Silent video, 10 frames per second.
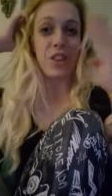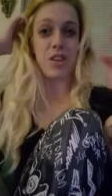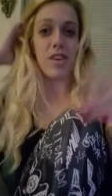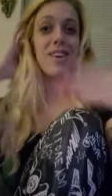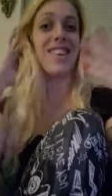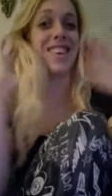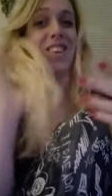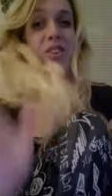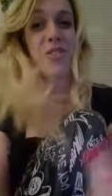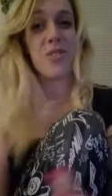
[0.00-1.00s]
turns
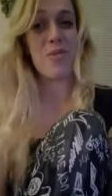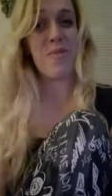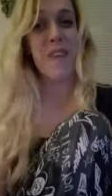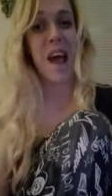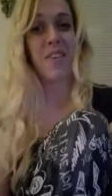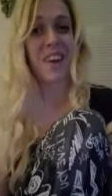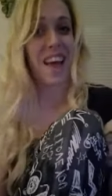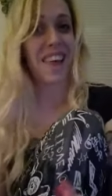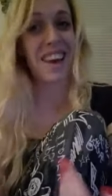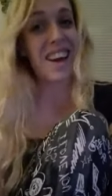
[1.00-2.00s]
into my
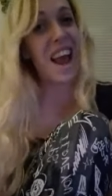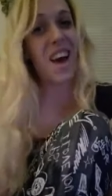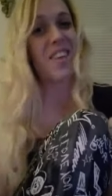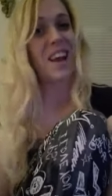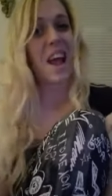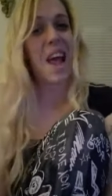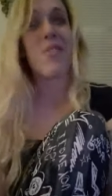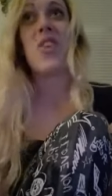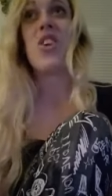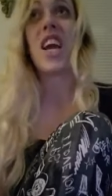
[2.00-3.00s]
reality now that I have
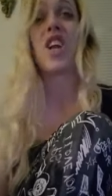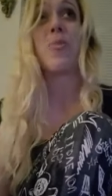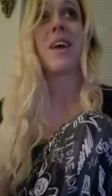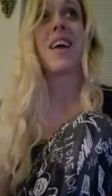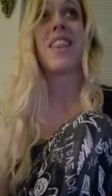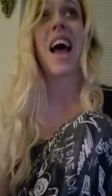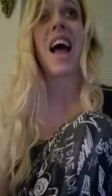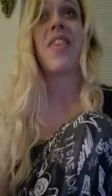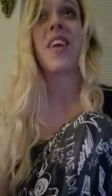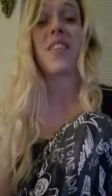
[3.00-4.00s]
to change because
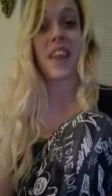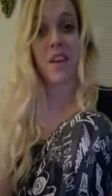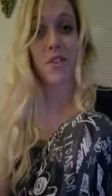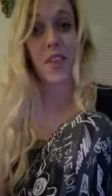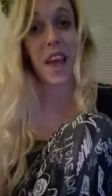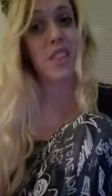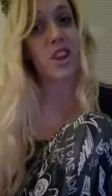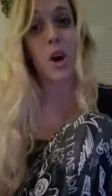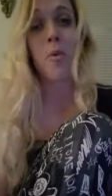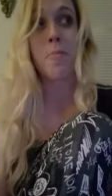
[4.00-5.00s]
I think that everything has to
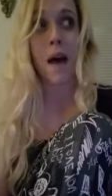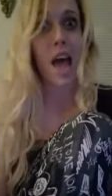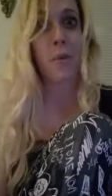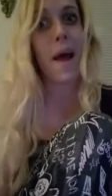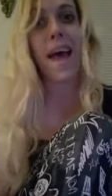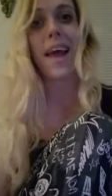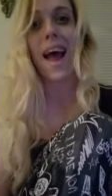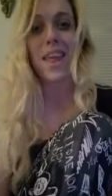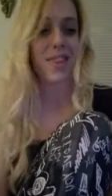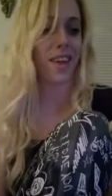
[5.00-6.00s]
go my way.
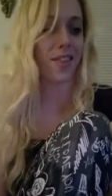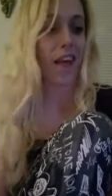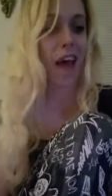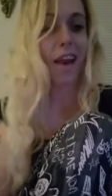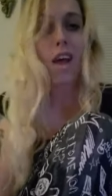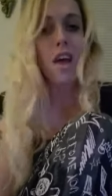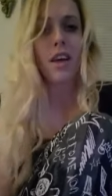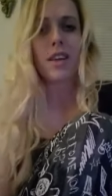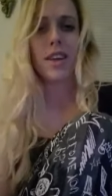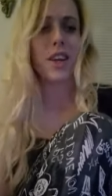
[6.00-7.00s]
I think that,
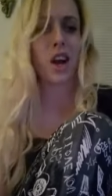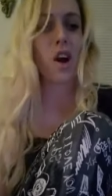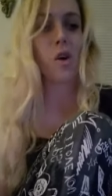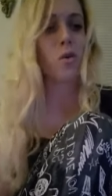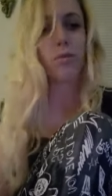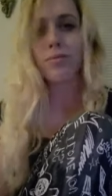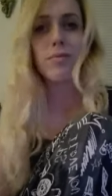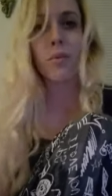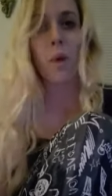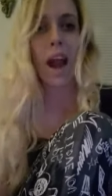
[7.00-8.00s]
you know,
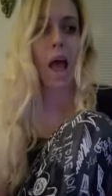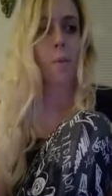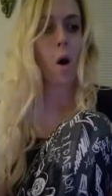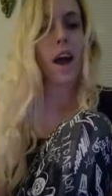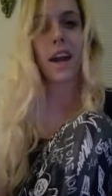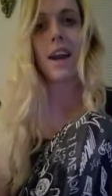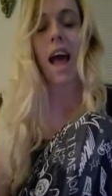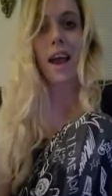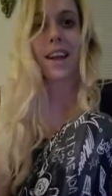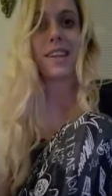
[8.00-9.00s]
when I want it,
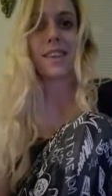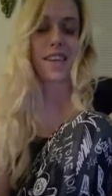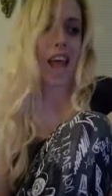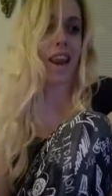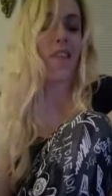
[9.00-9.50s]
I need to get